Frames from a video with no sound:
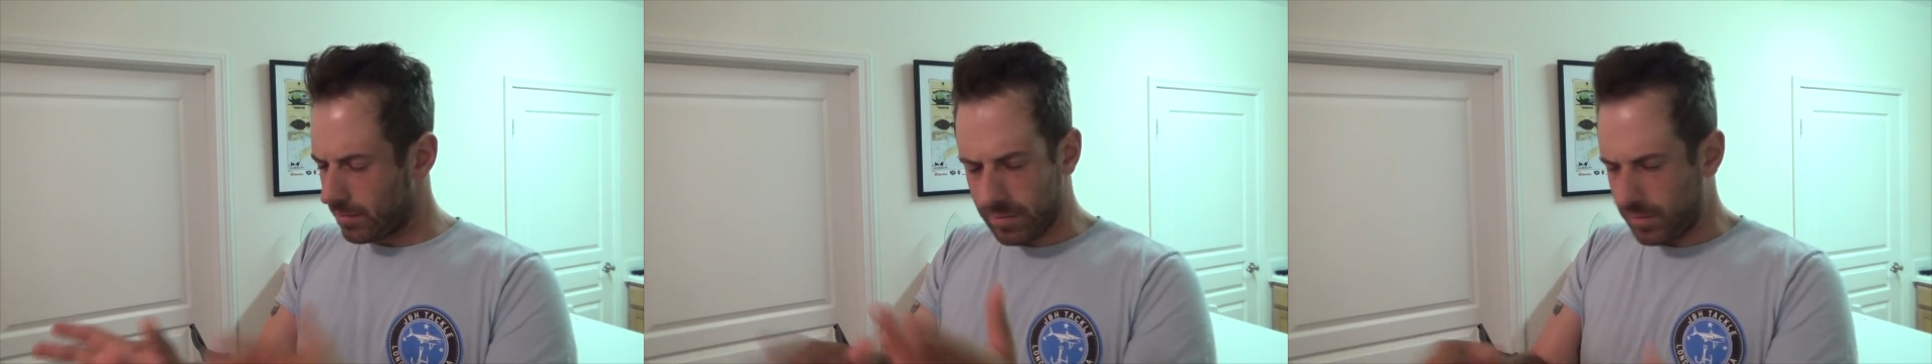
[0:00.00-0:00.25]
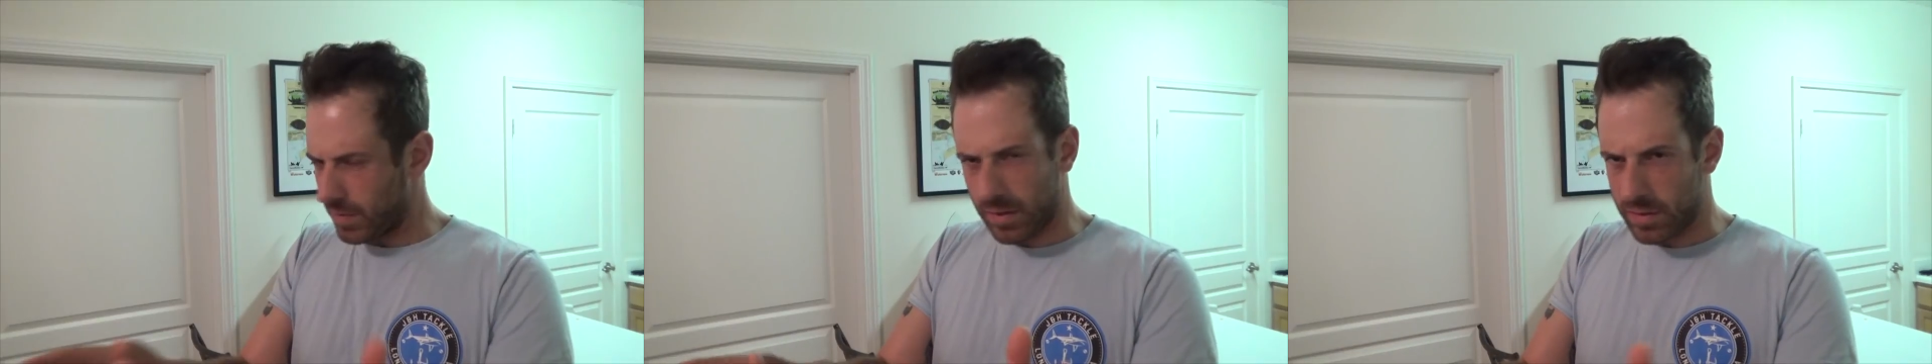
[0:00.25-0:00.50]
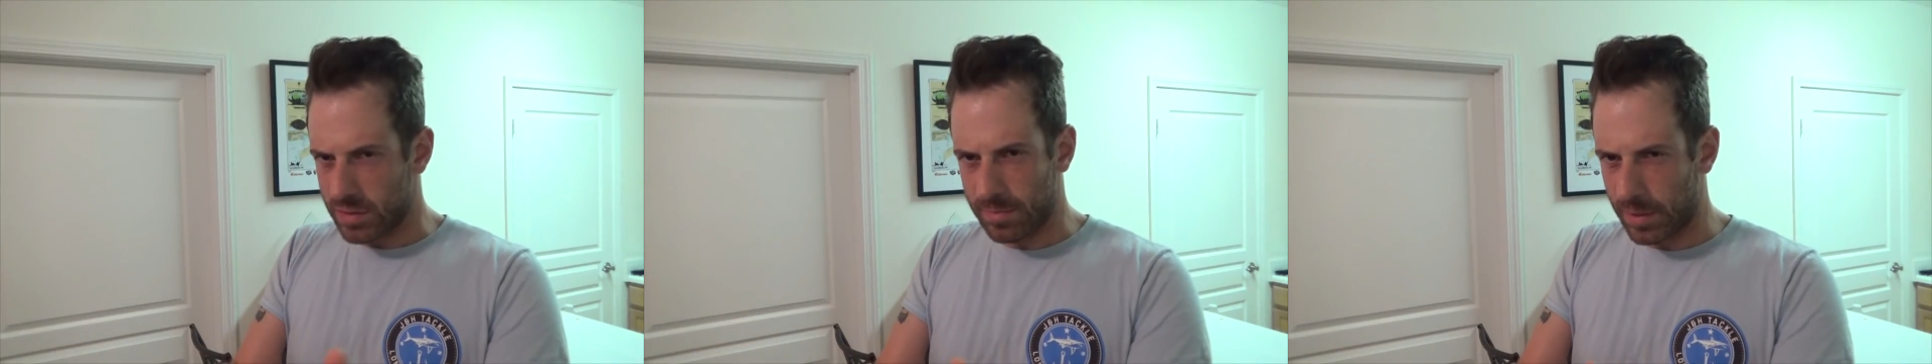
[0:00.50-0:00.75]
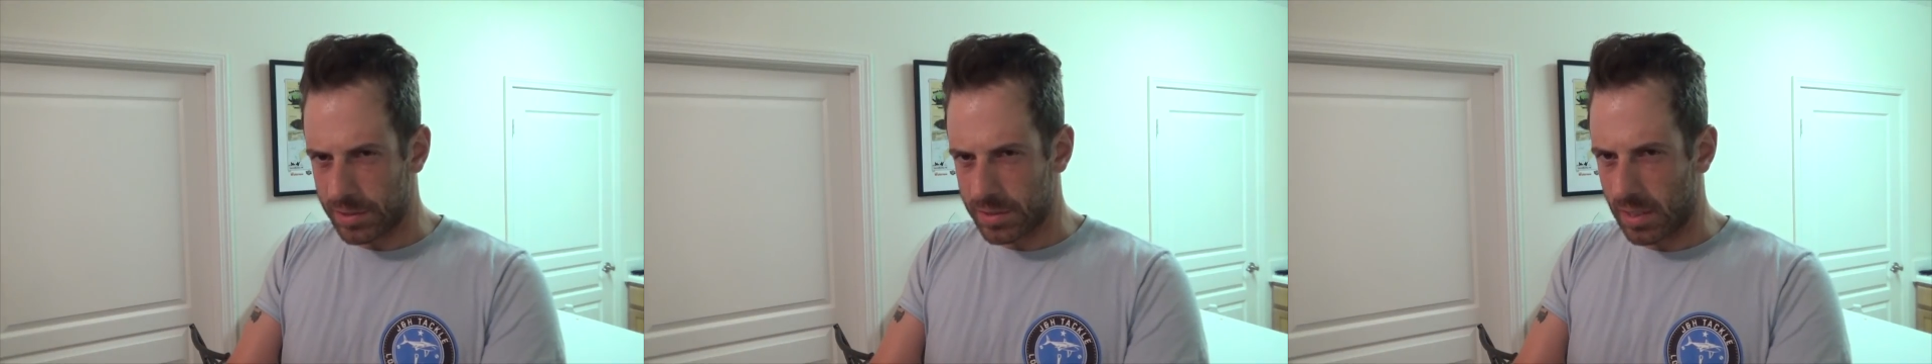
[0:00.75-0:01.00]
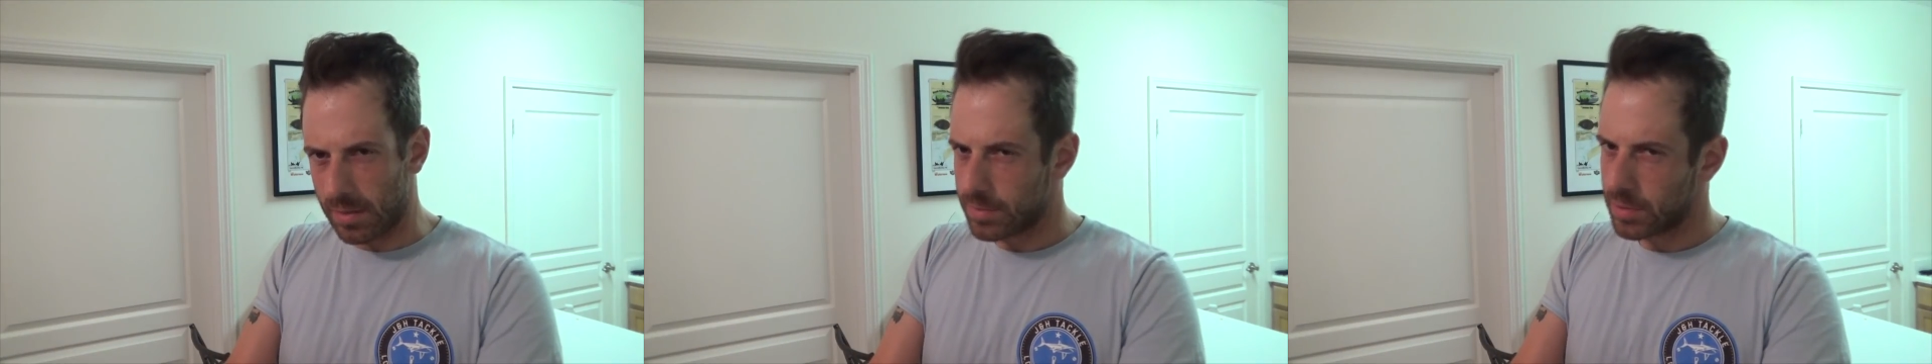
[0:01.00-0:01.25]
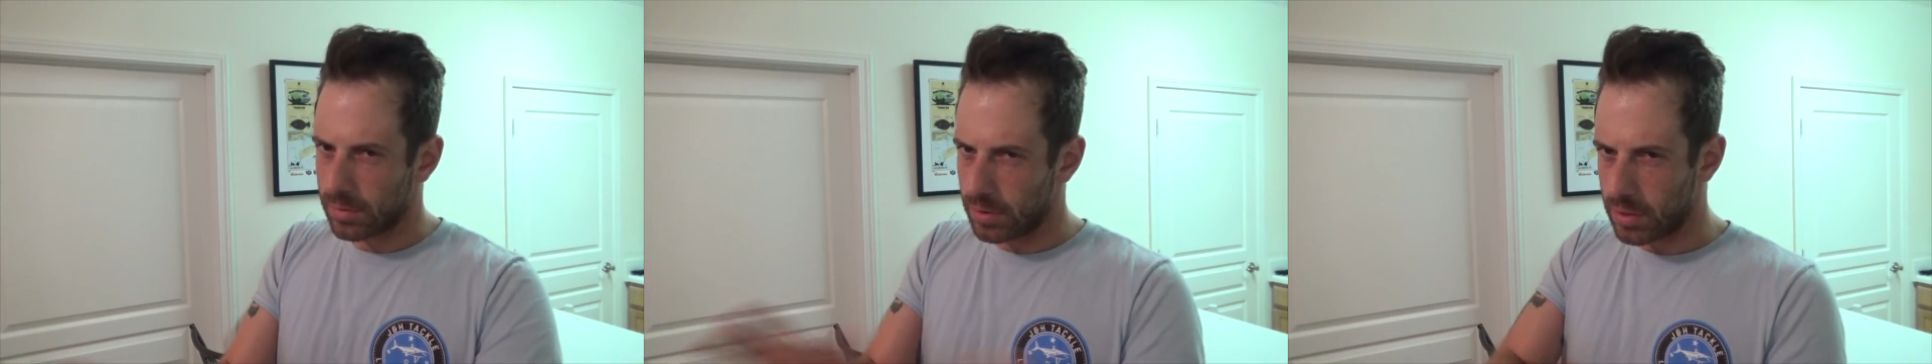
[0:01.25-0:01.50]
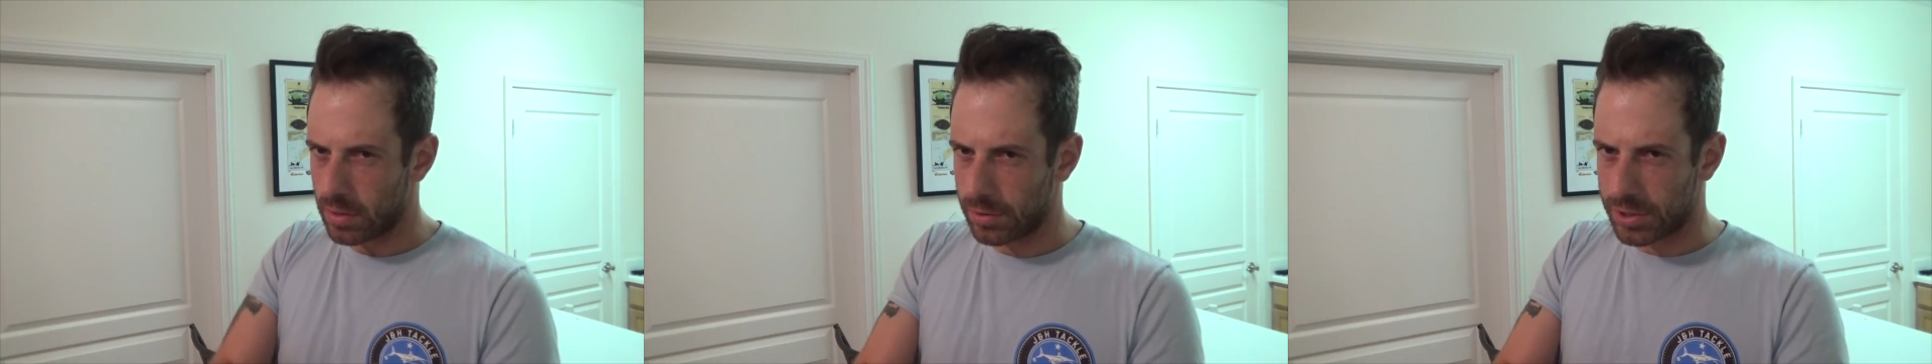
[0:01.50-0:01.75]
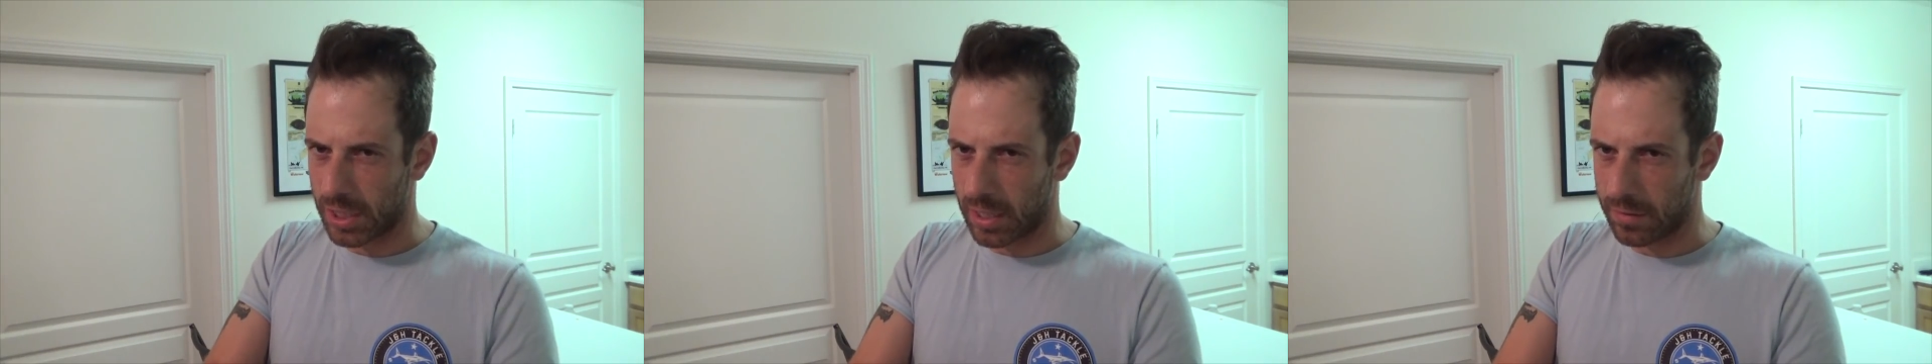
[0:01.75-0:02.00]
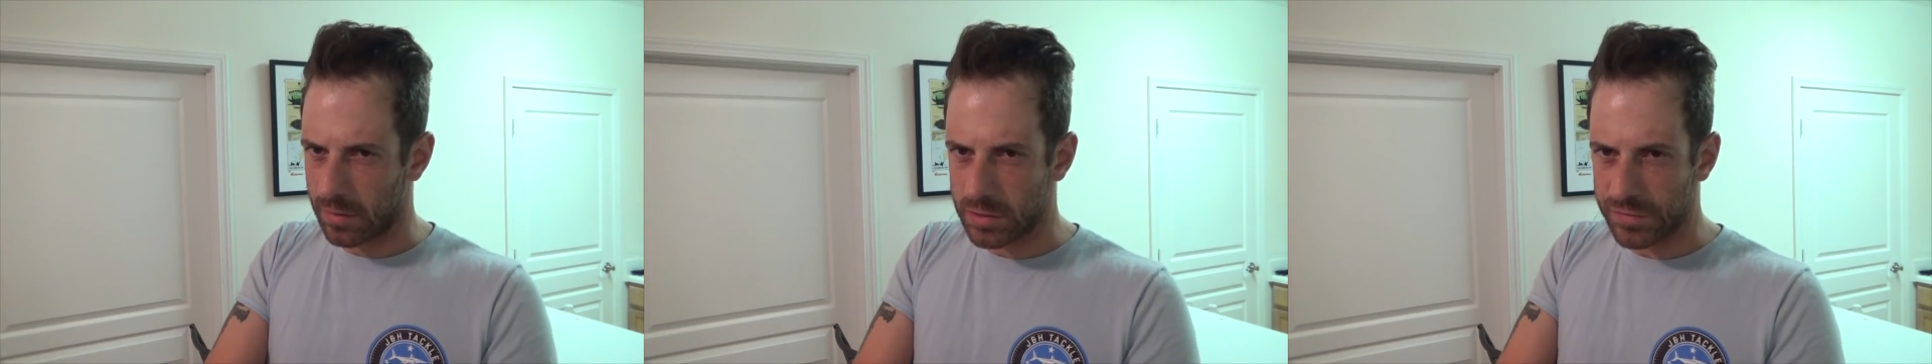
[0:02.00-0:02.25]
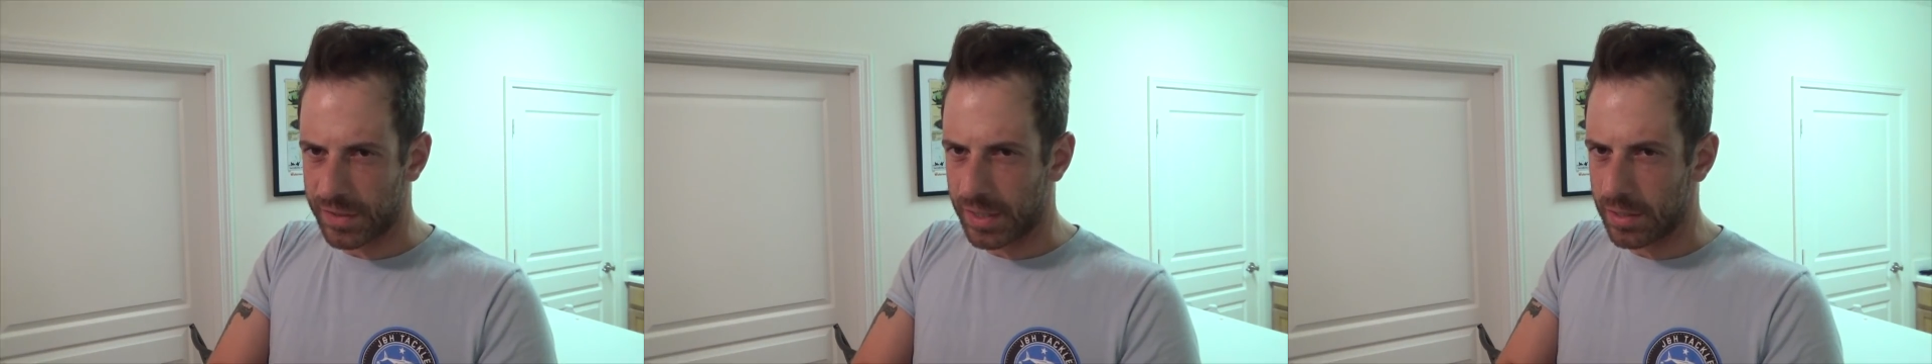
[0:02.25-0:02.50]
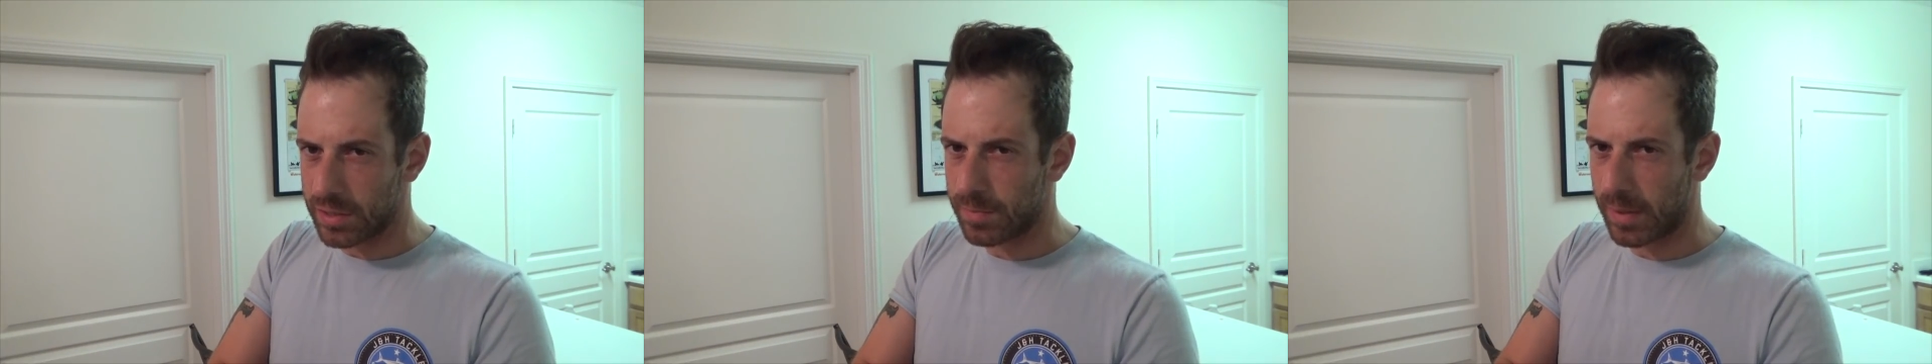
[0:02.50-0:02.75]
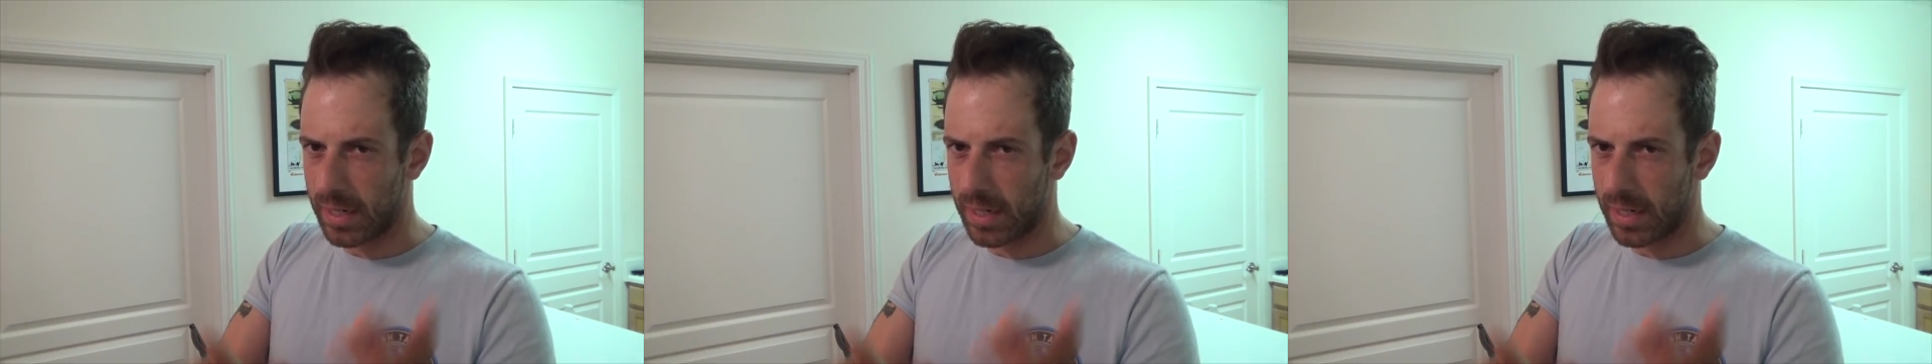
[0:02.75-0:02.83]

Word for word: We've done this a bunch of times, so you can go check out those videos.